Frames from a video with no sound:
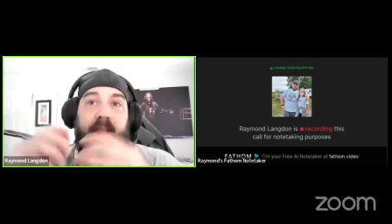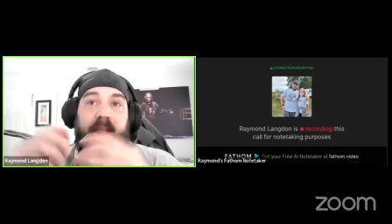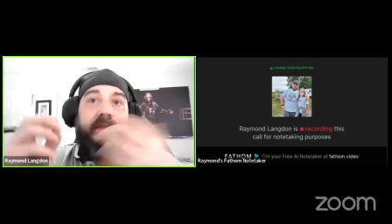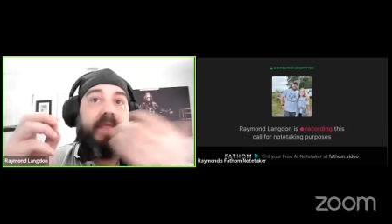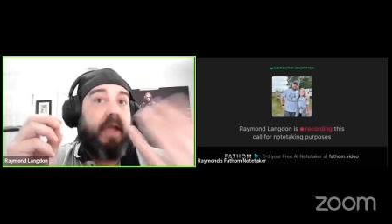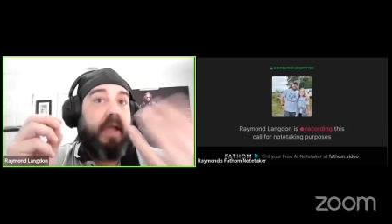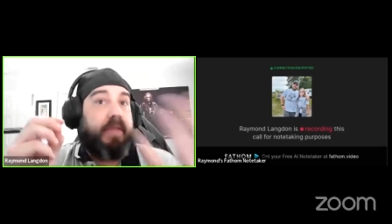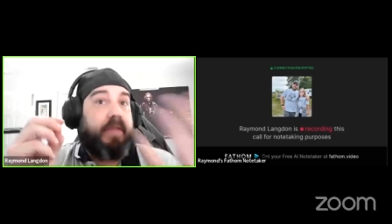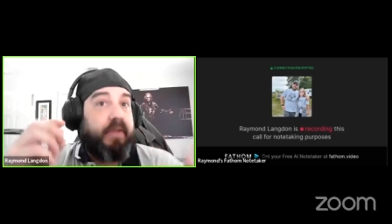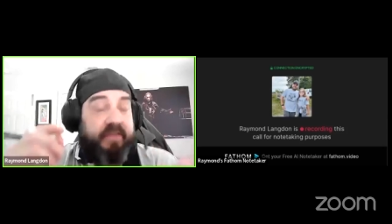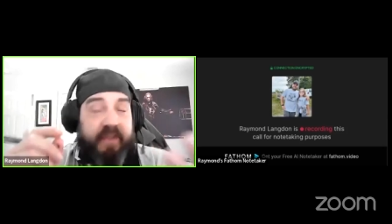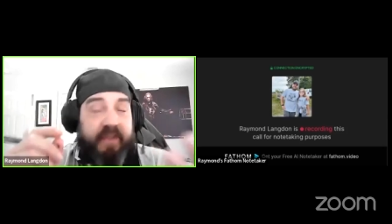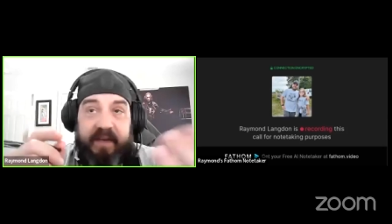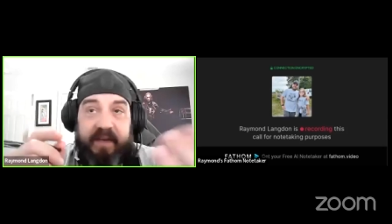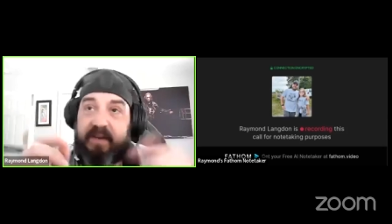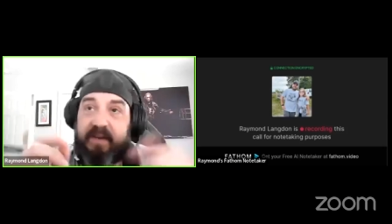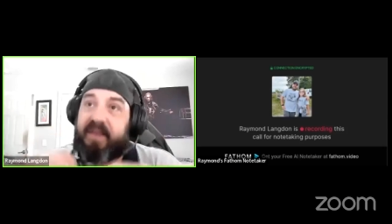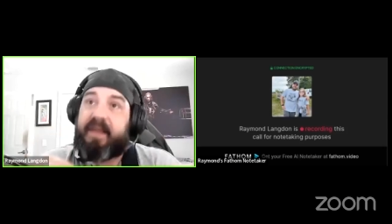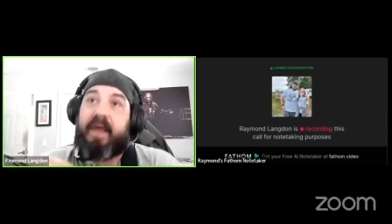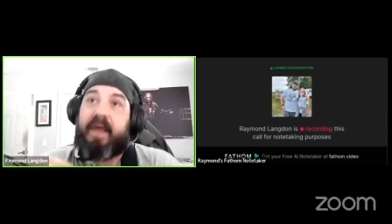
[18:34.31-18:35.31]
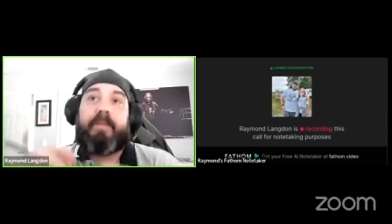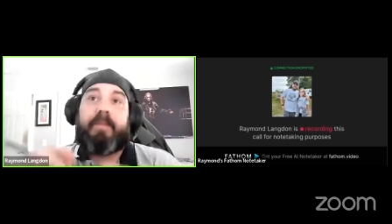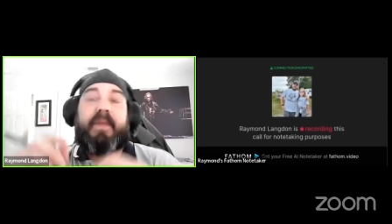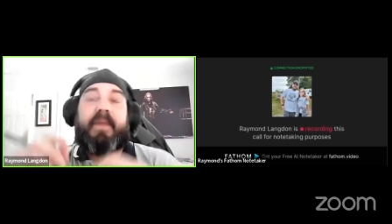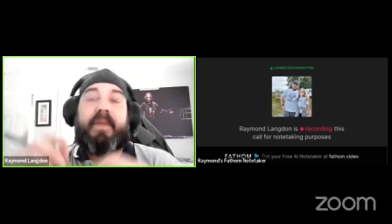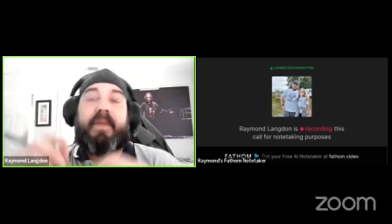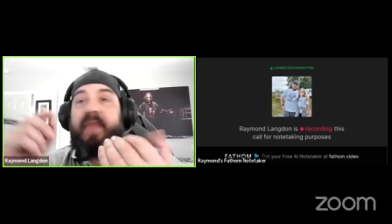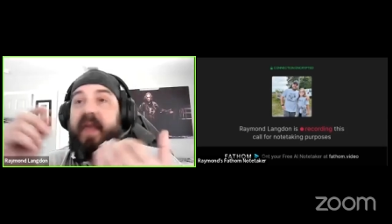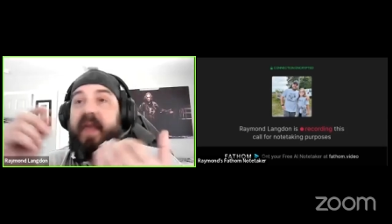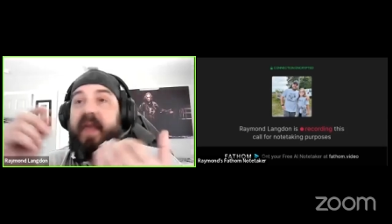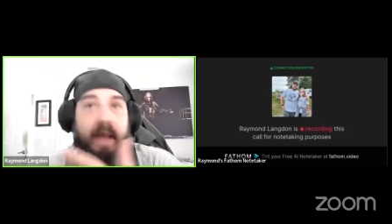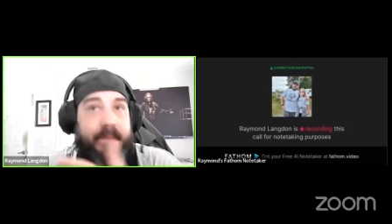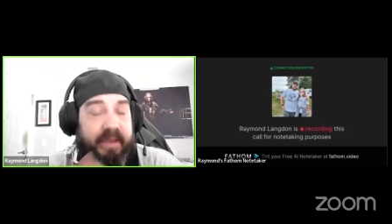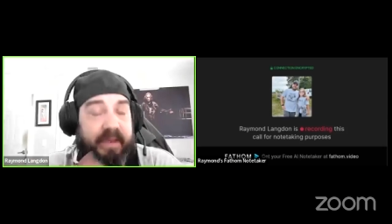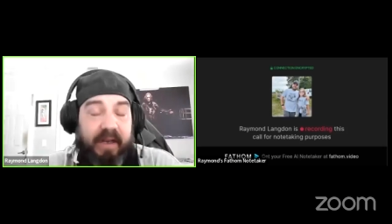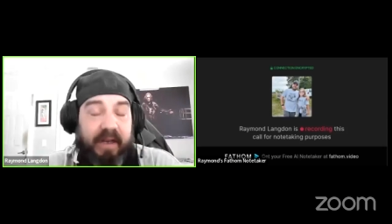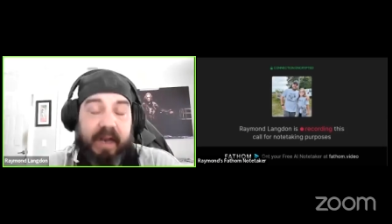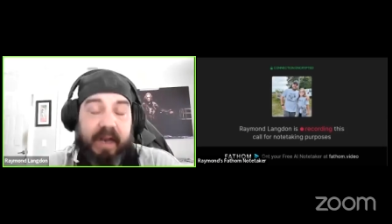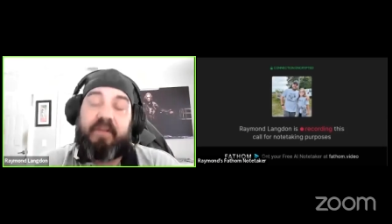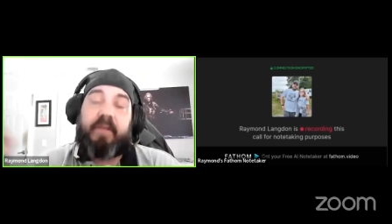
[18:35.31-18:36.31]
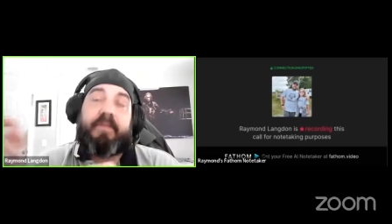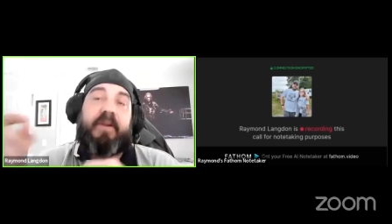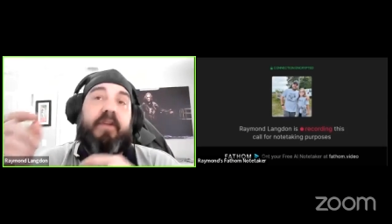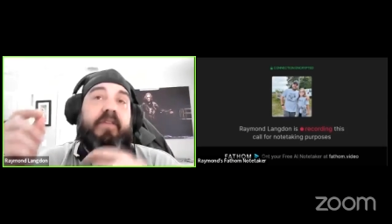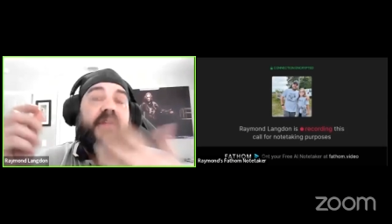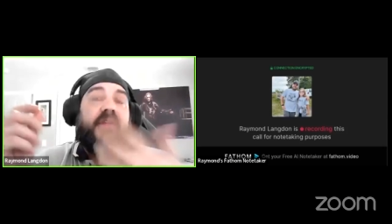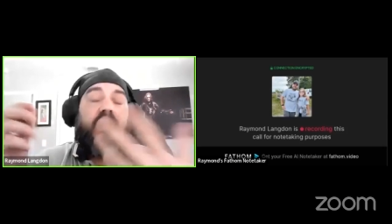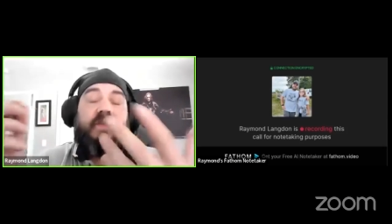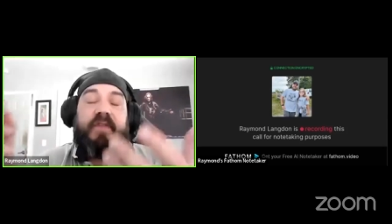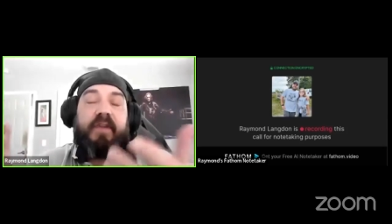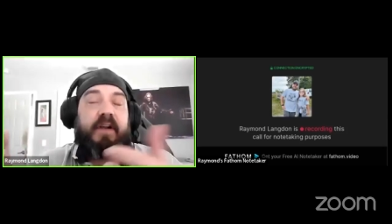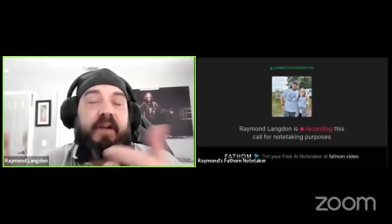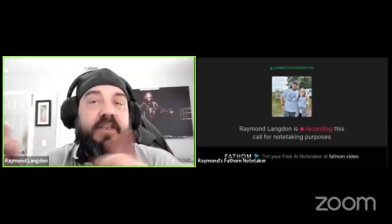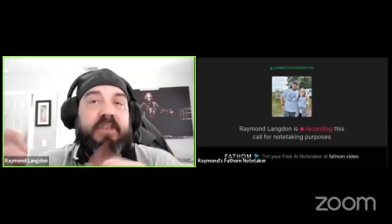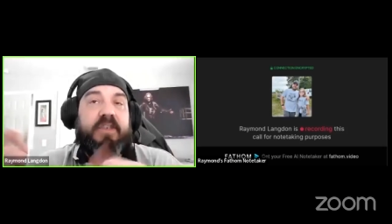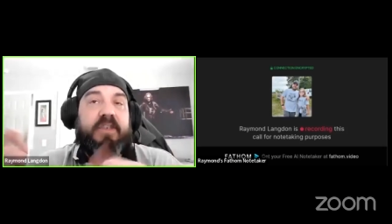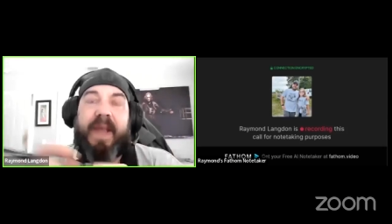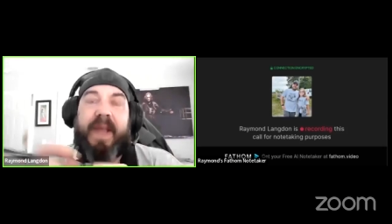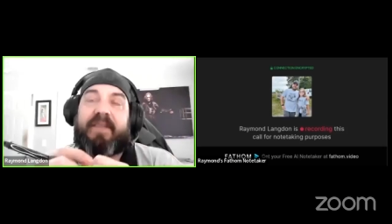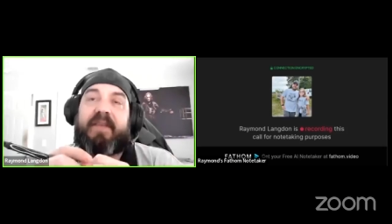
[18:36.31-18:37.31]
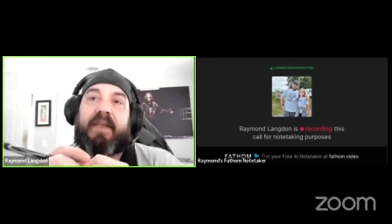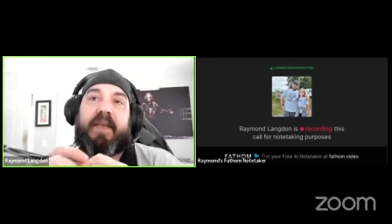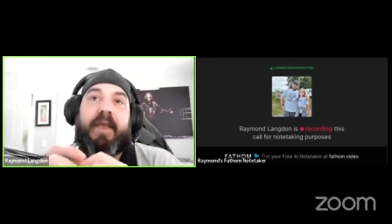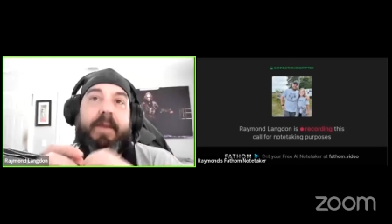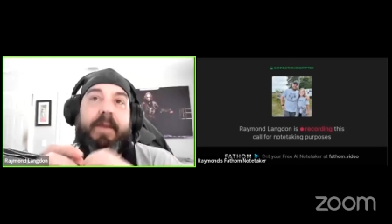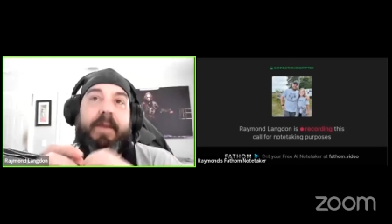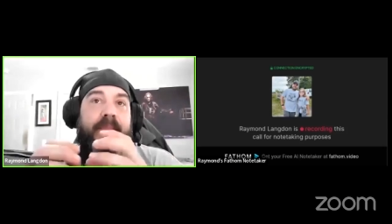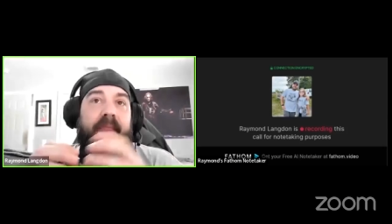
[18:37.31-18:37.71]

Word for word: They either said DM me, they commented on some of your stuff, they're expecting it